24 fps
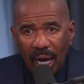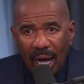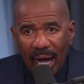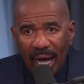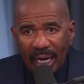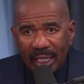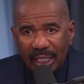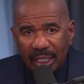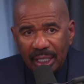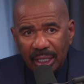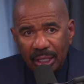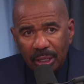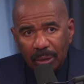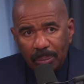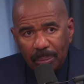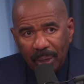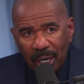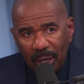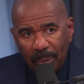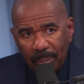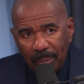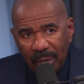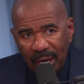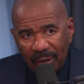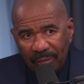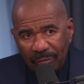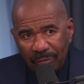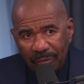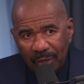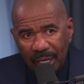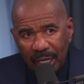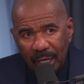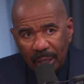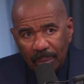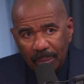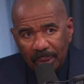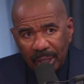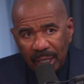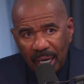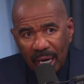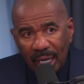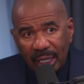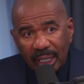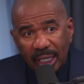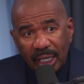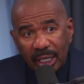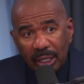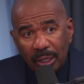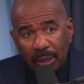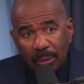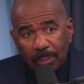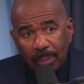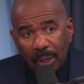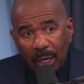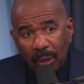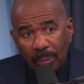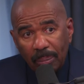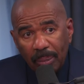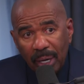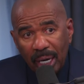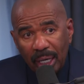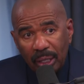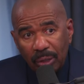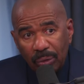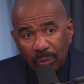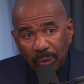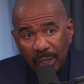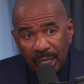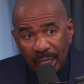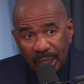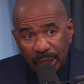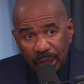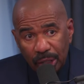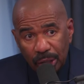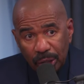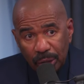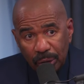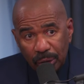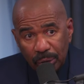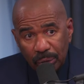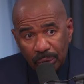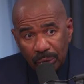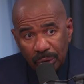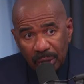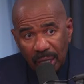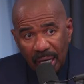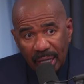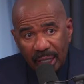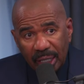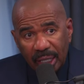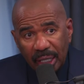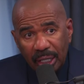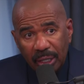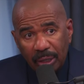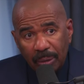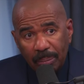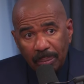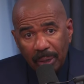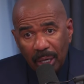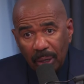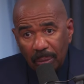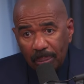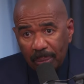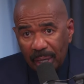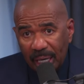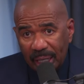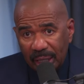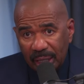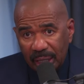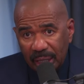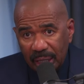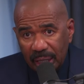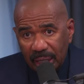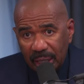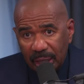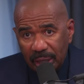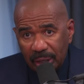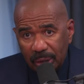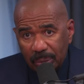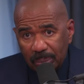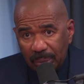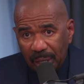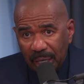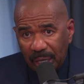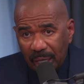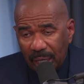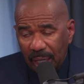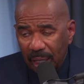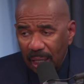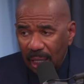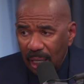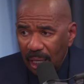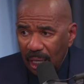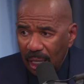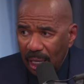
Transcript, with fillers: I care about my family. I care about my grandchildren. I care about my kids, man.